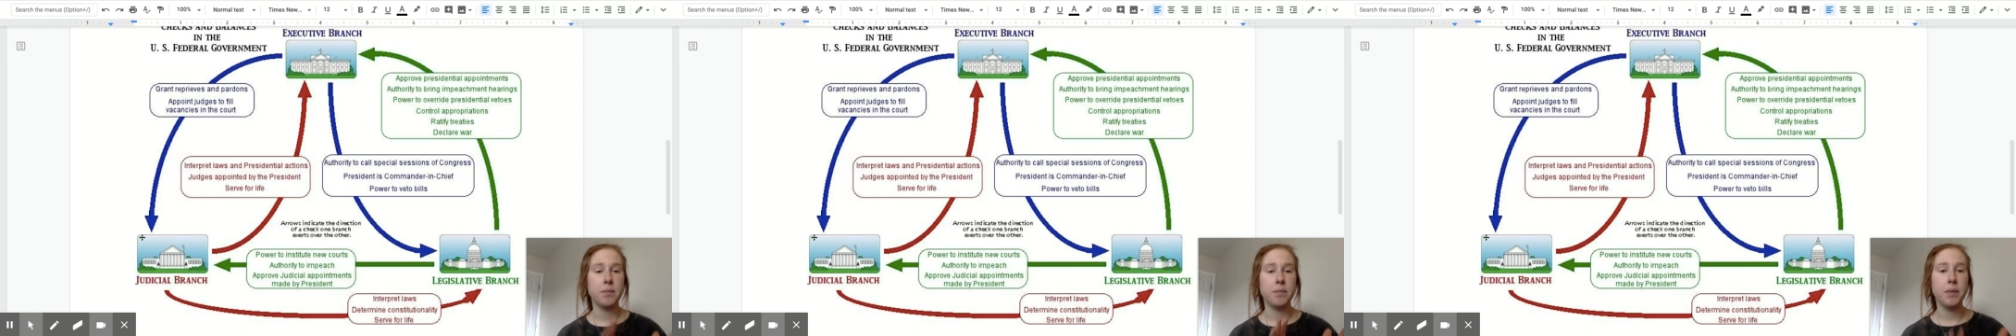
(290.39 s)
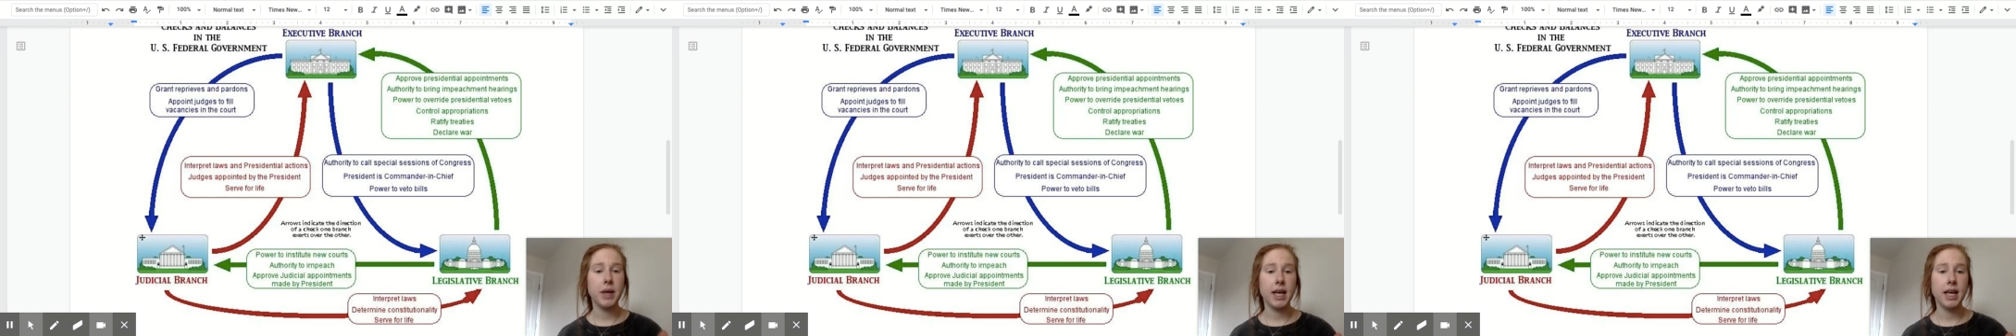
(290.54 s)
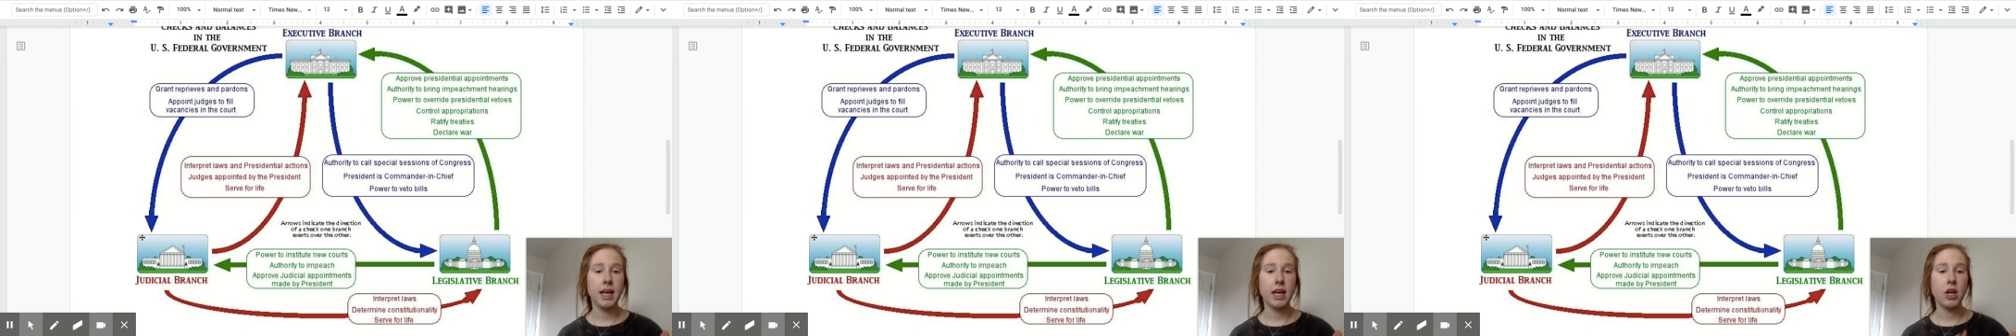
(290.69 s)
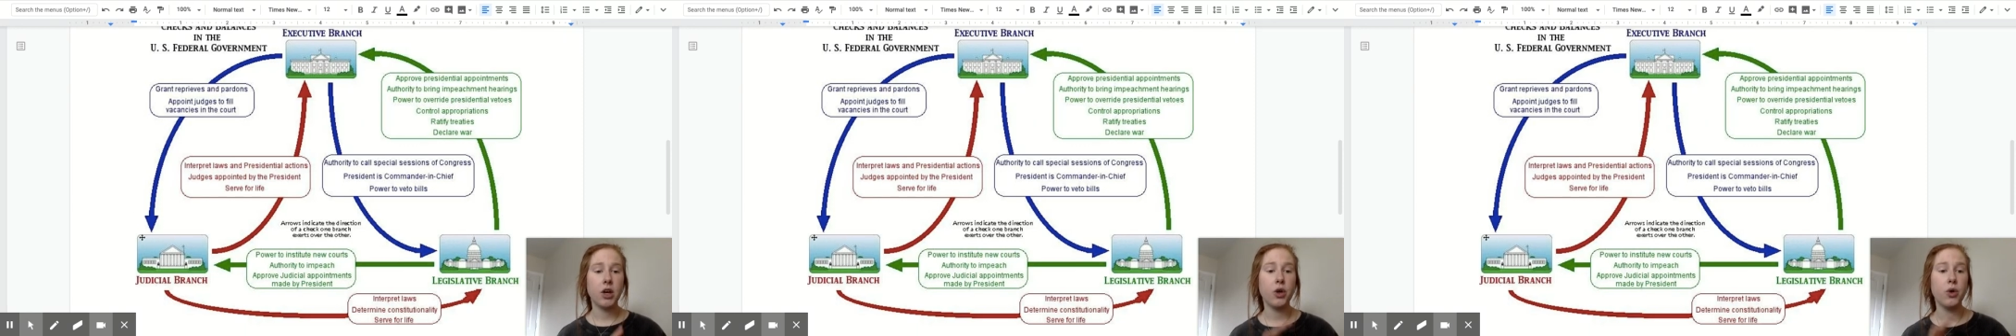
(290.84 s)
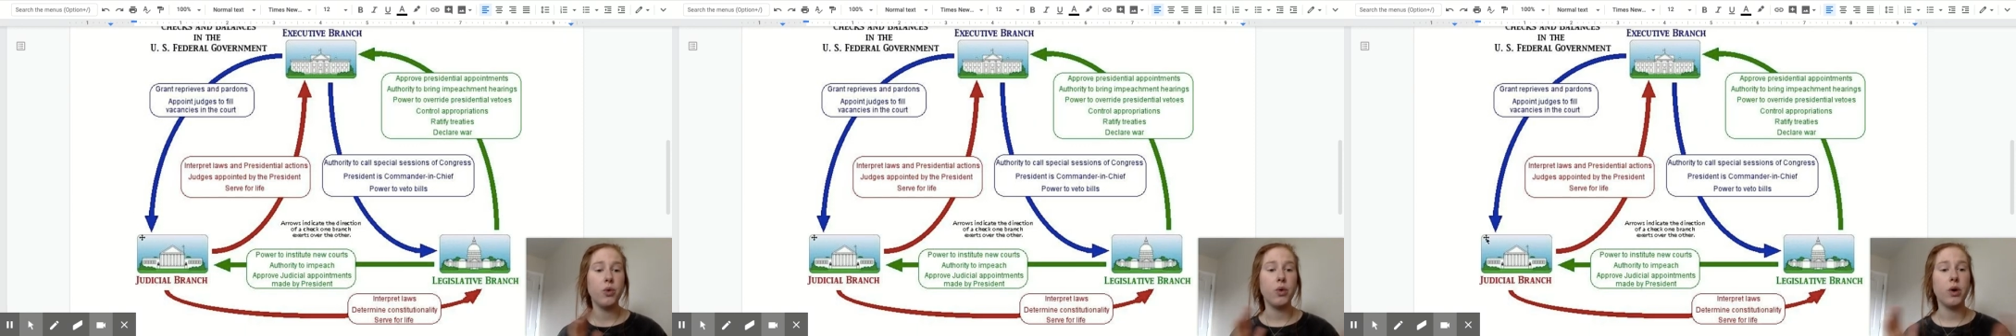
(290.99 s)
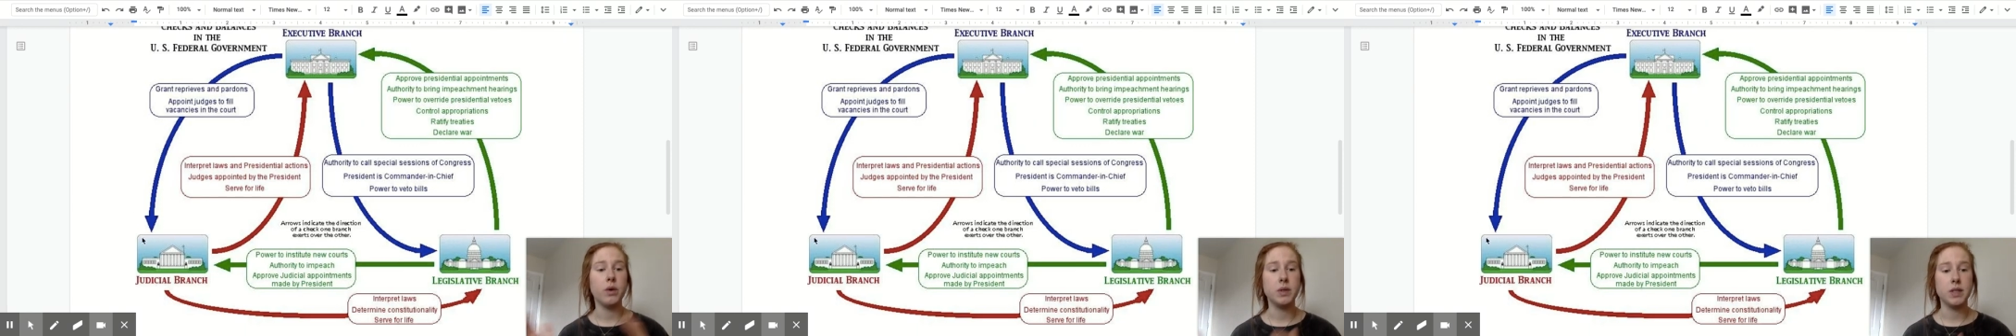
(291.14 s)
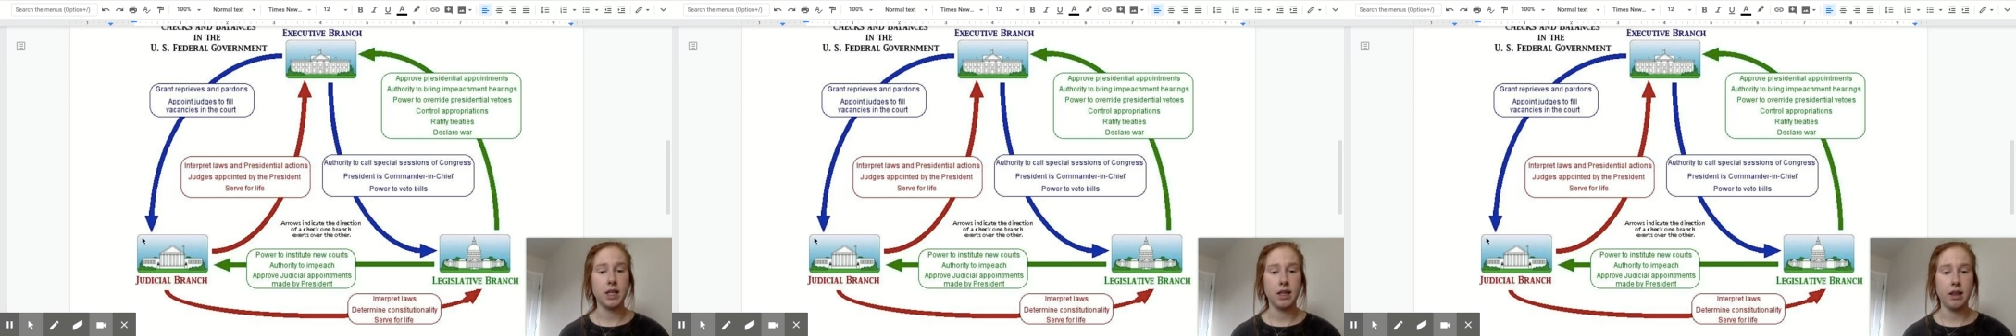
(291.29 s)
pick who
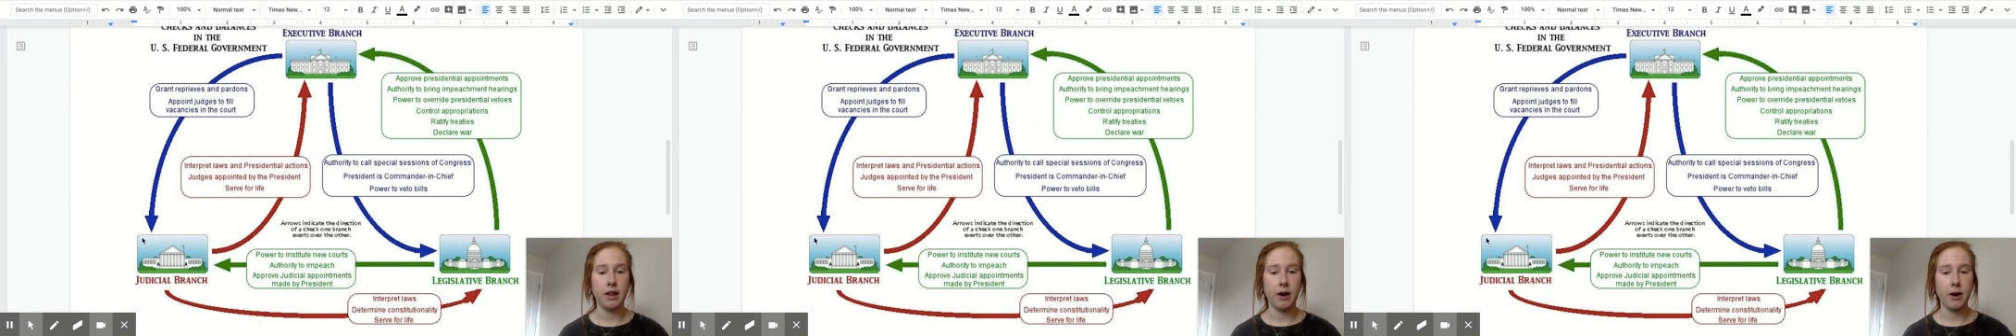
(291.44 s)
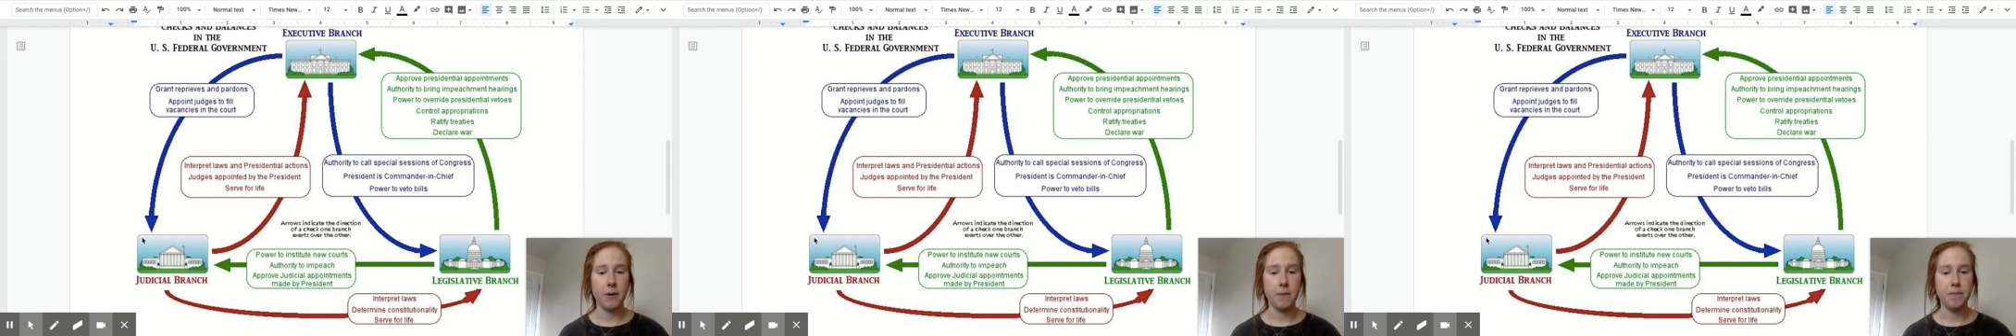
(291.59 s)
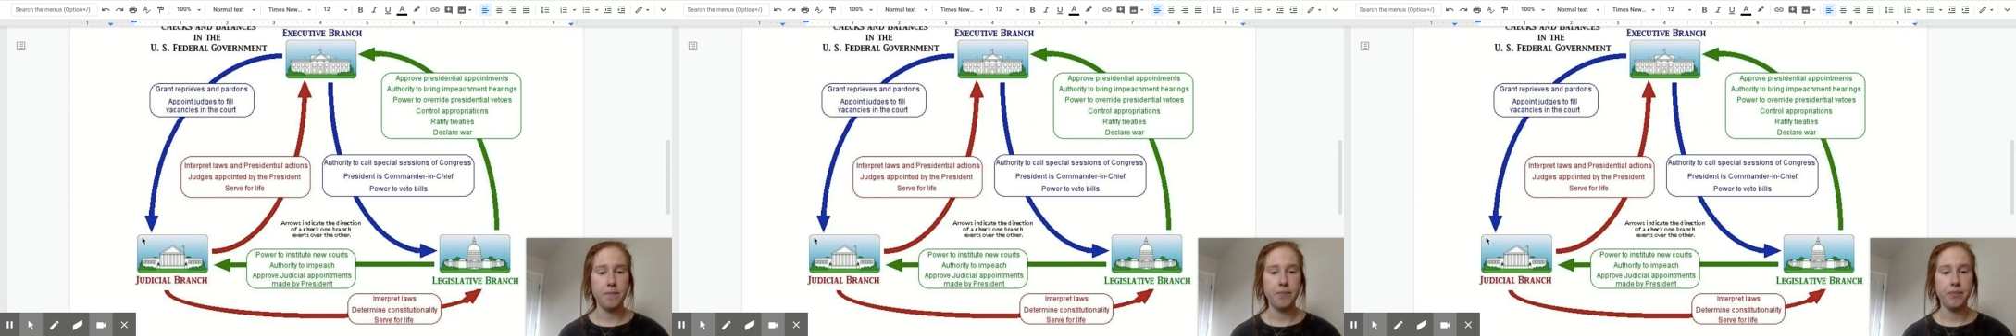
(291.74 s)
goes in there.